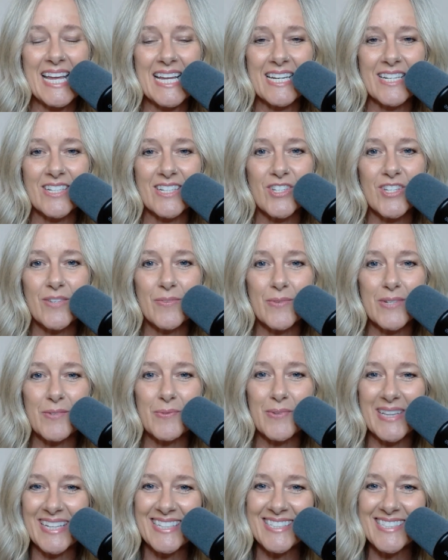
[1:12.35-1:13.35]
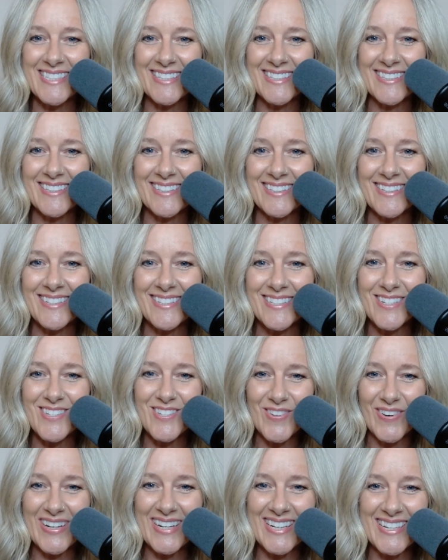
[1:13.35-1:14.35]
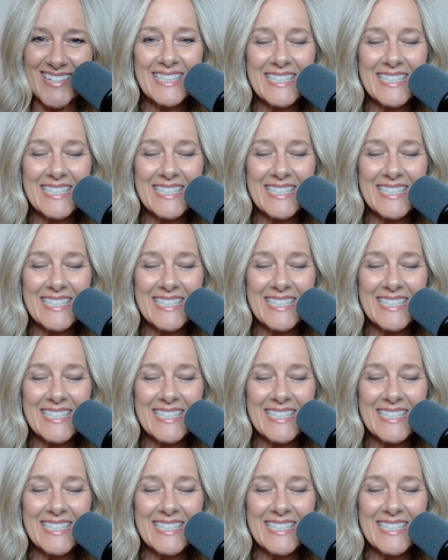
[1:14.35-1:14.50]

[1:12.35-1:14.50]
and she was willing to join us.